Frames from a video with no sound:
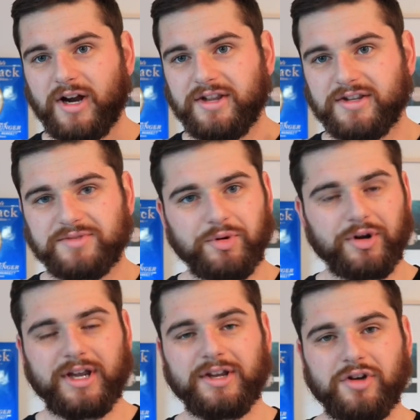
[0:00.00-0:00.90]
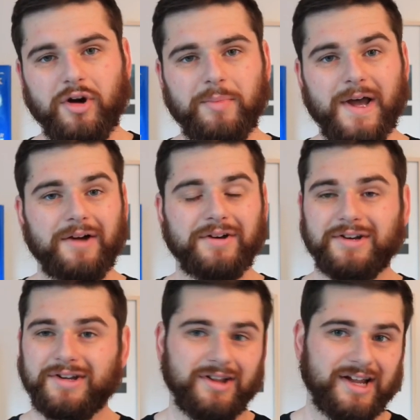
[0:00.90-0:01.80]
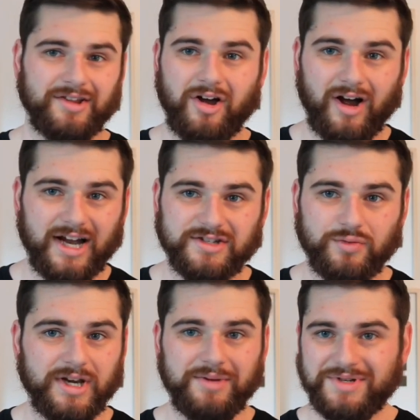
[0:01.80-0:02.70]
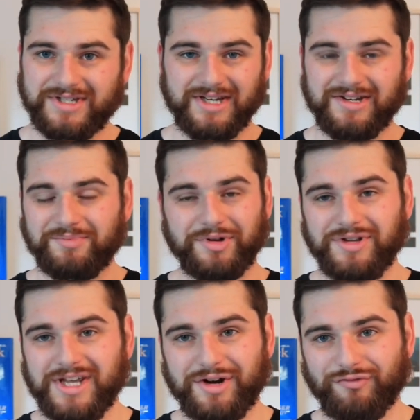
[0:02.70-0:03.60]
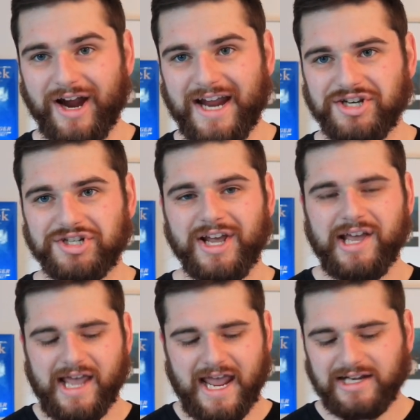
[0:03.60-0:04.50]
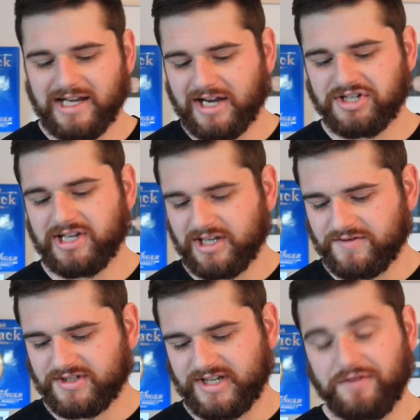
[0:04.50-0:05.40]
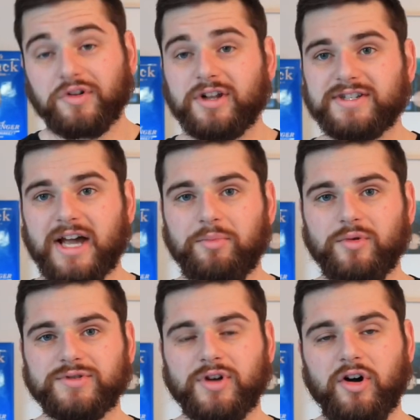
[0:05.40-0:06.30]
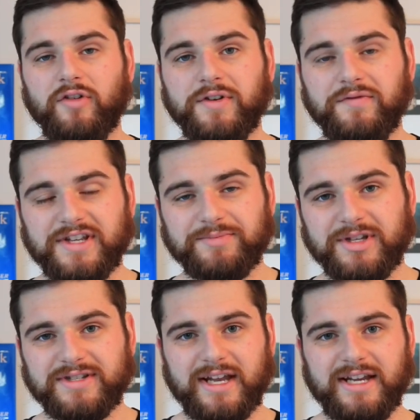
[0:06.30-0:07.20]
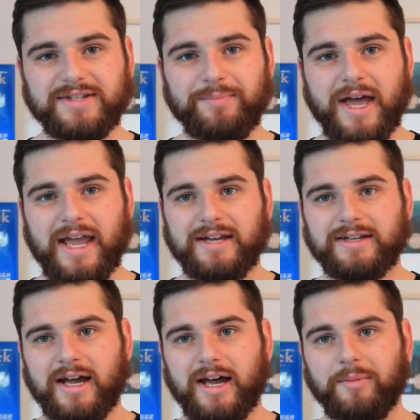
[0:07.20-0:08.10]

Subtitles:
of writing this book, he'd compounded in like the high 20% per year range. And he actually gives several examples of investments that he's made